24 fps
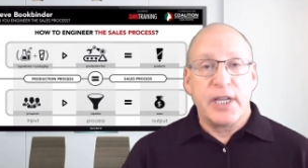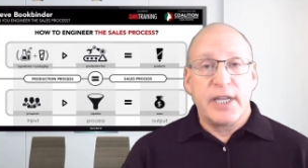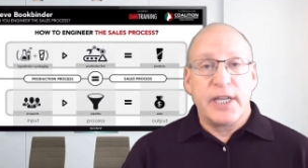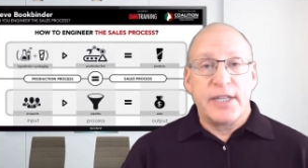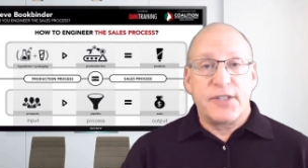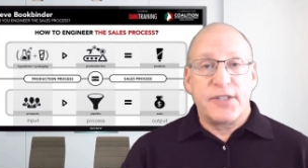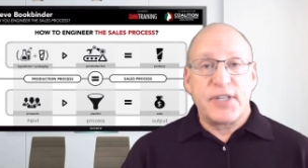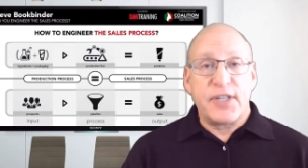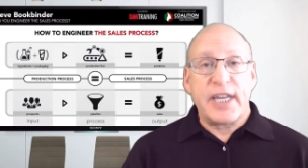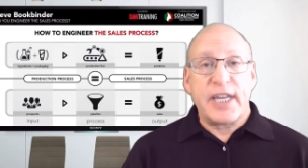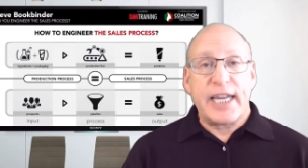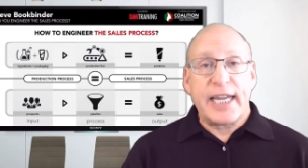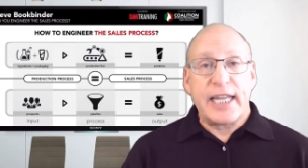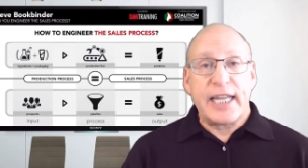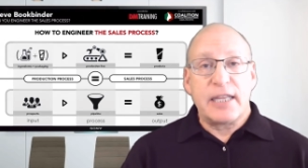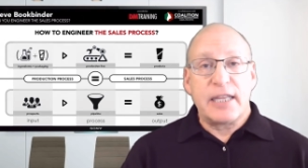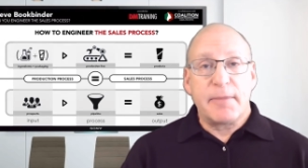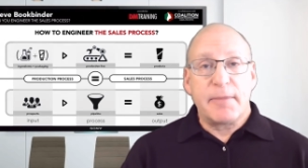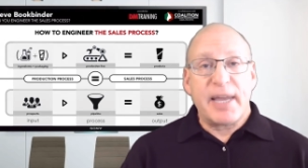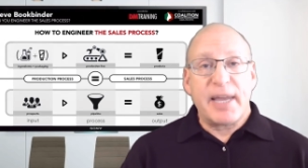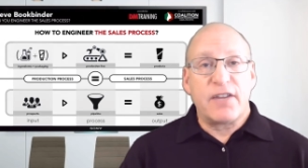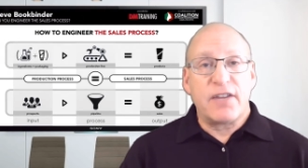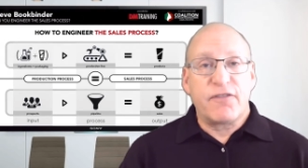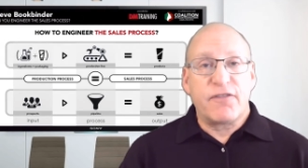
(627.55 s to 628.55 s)
See, in the
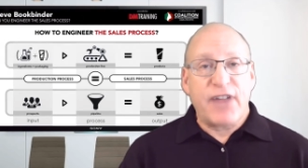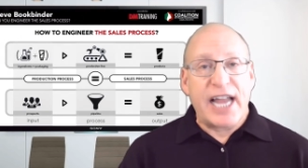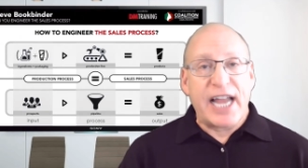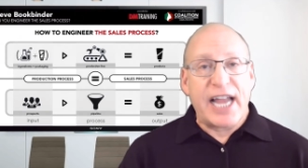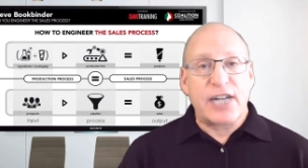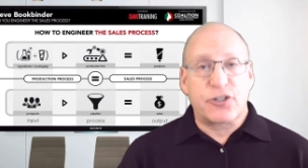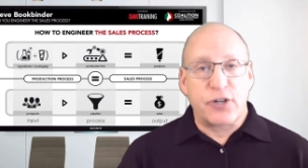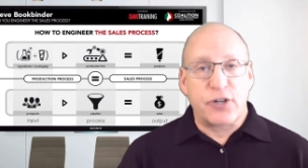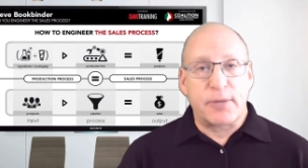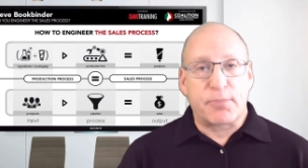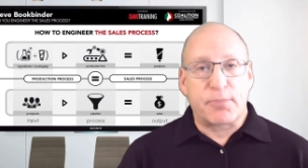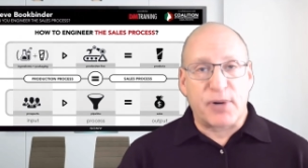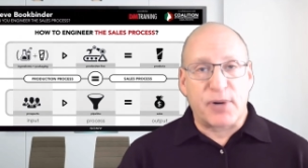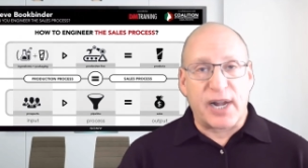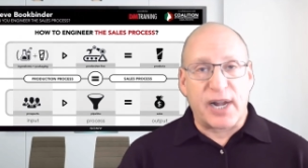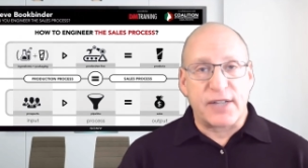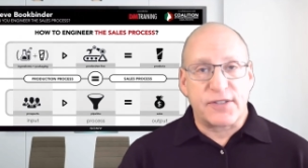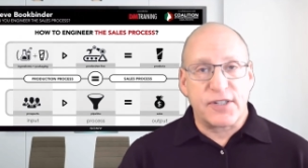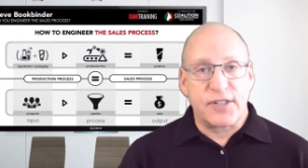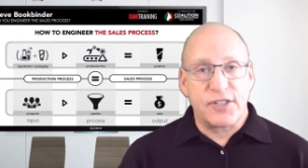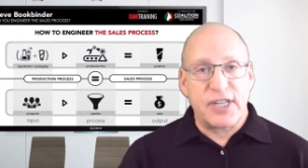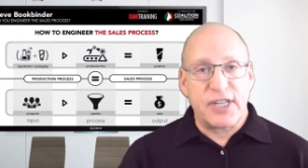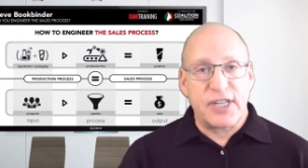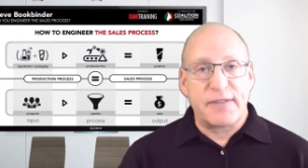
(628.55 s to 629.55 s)
manufacturing
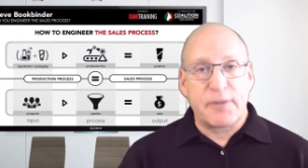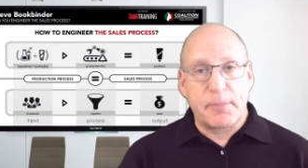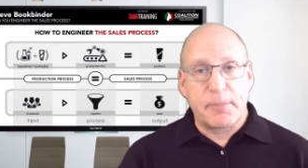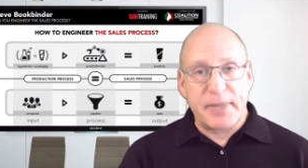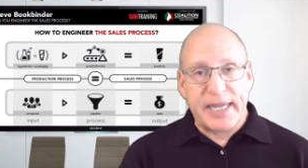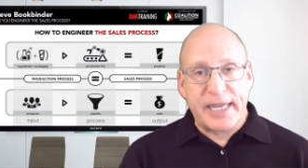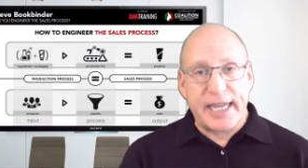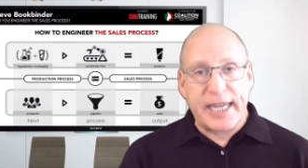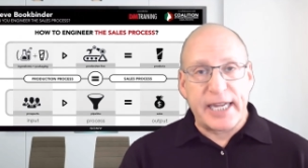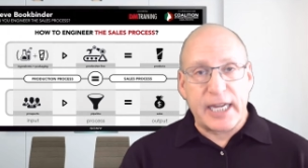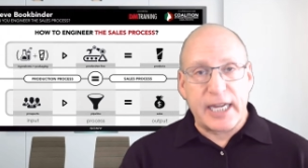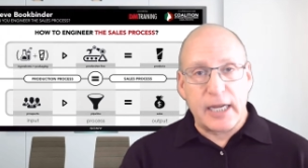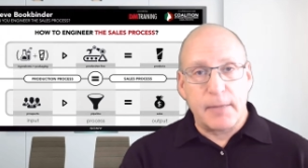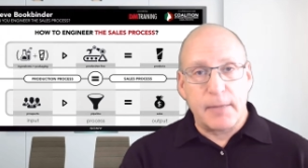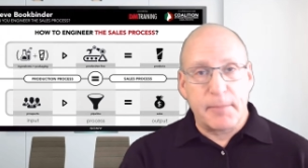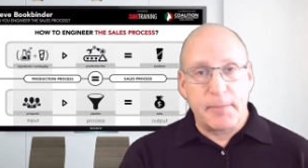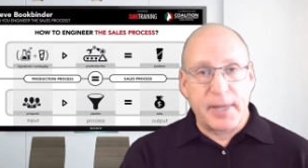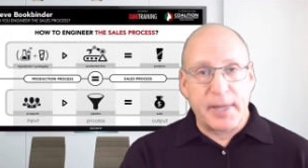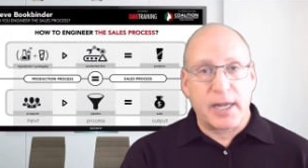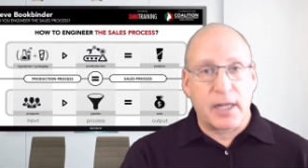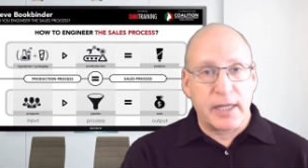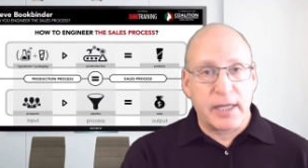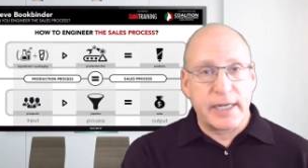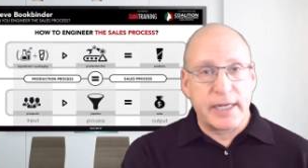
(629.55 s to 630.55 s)
process, you have a beginning,
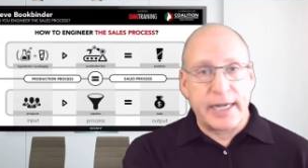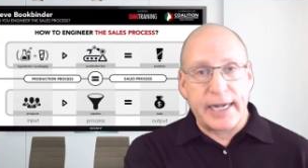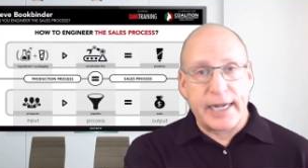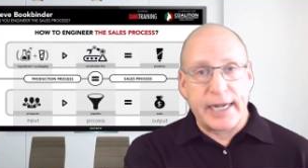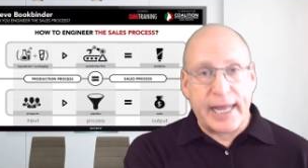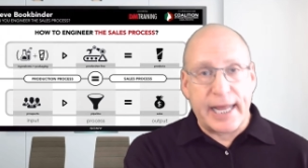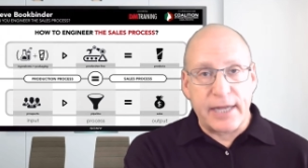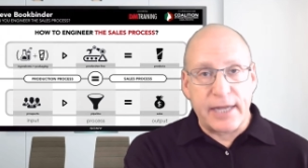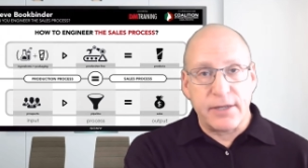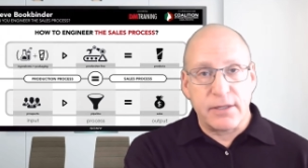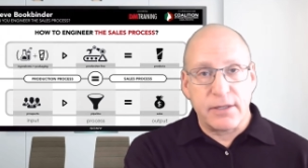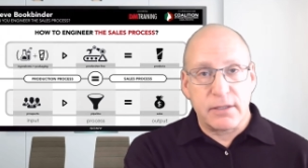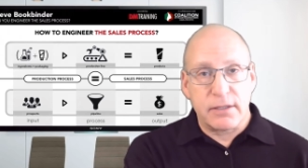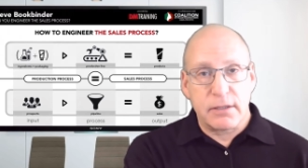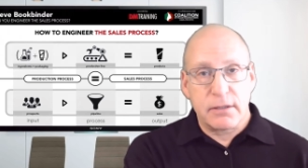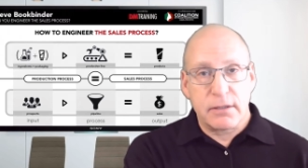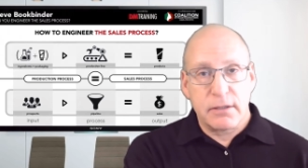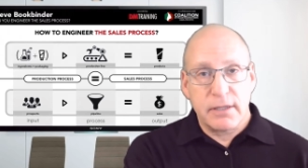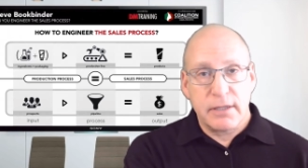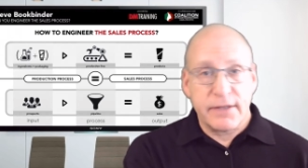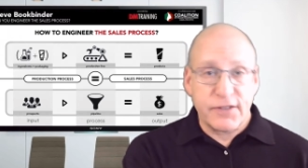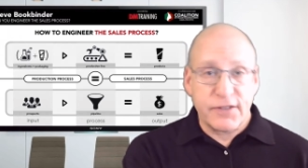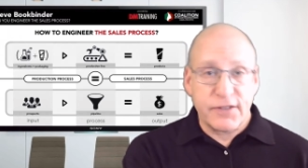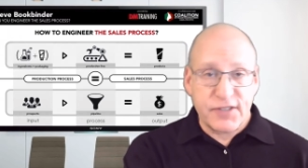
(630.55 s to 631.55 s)
middle, and an end.
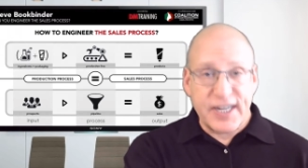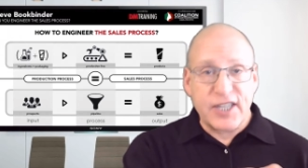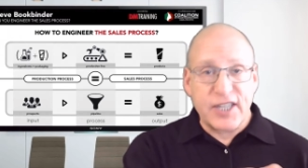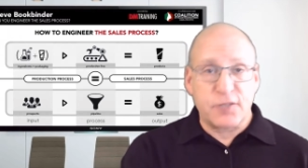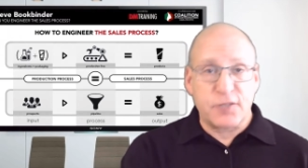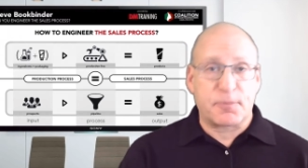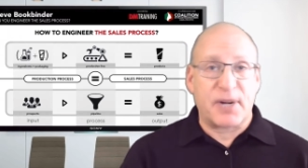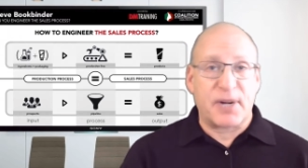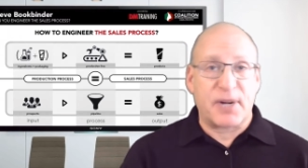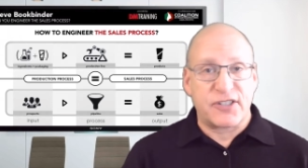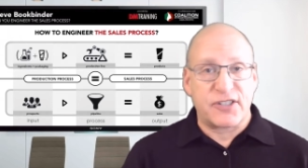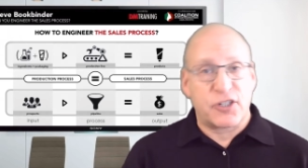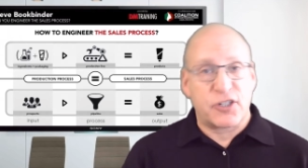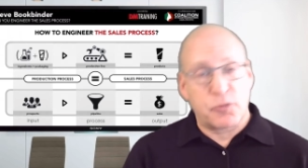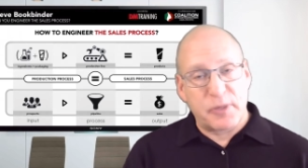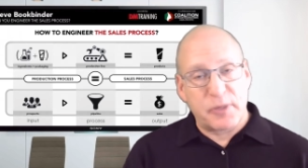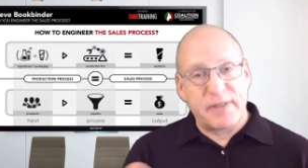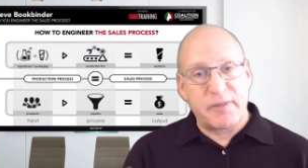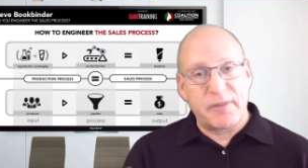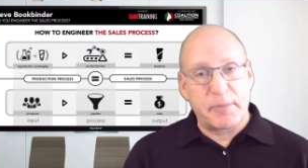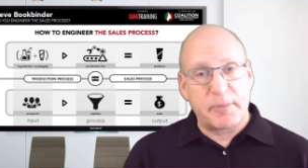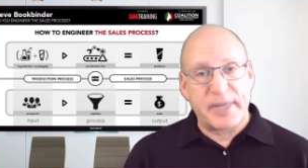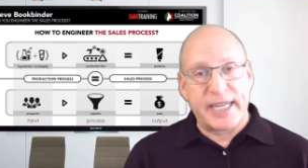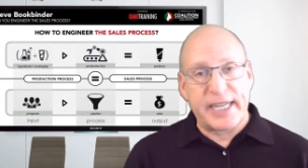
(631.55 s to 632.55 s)
In the sales process, we have
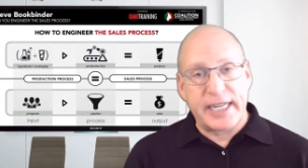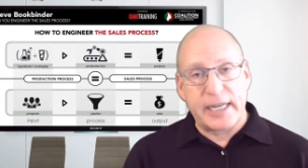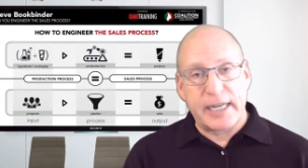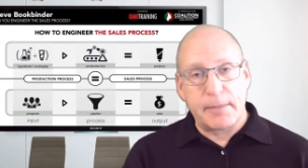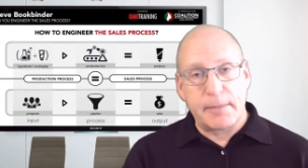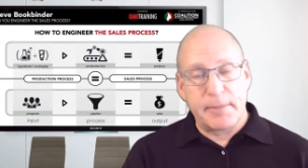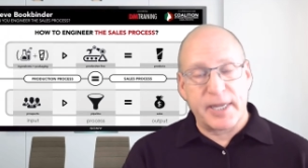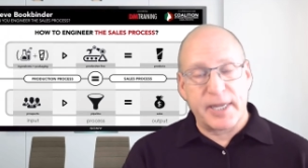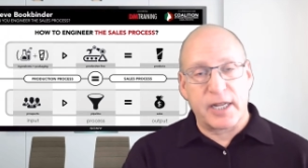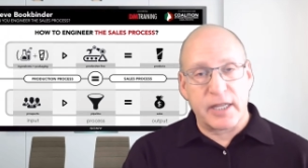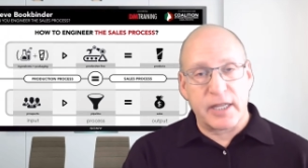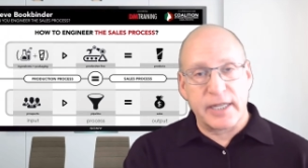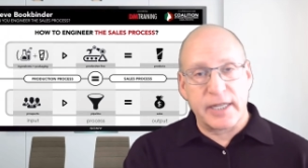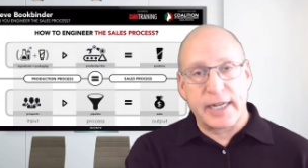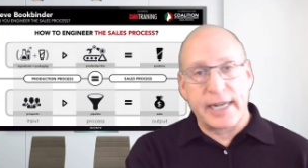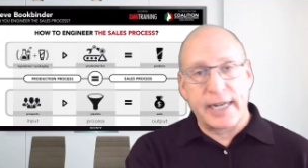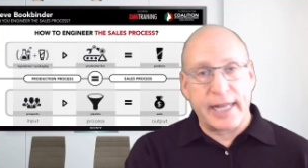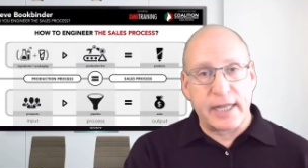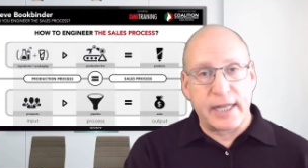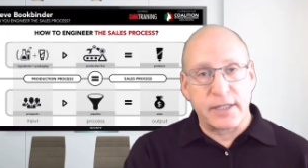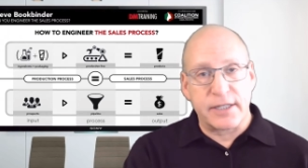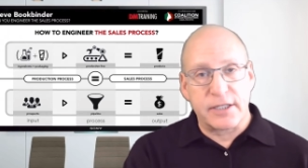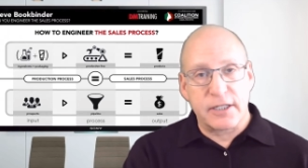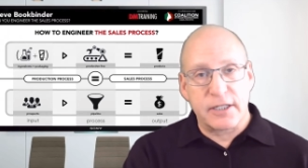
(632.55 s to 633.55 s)
a beginning, middle, and an
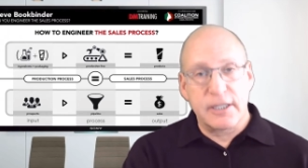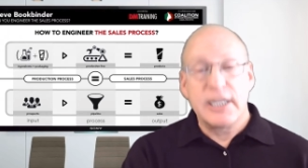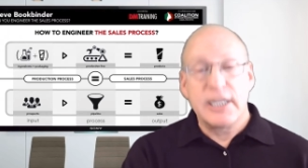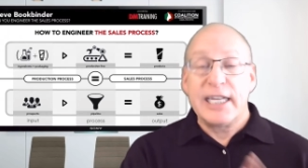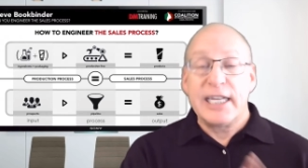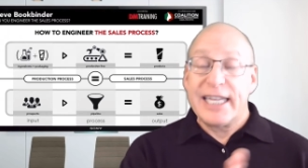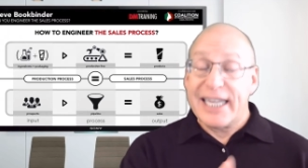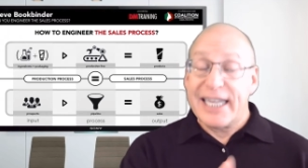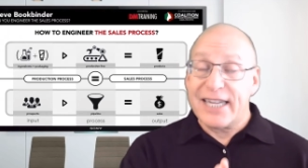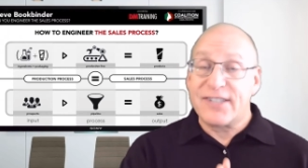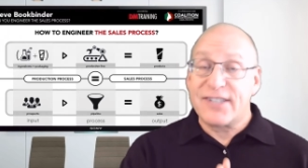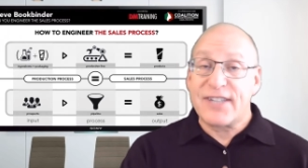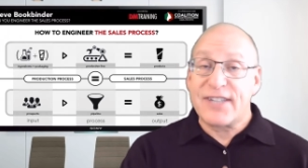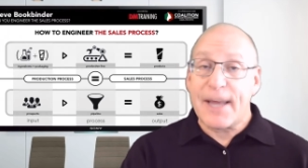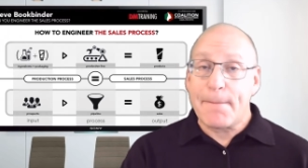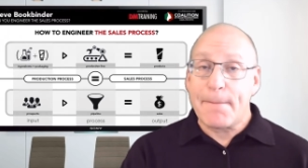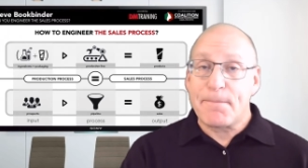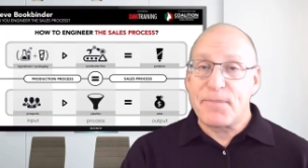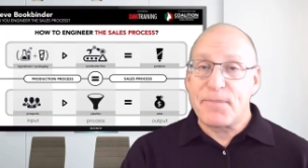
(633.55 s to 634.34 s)
end. Except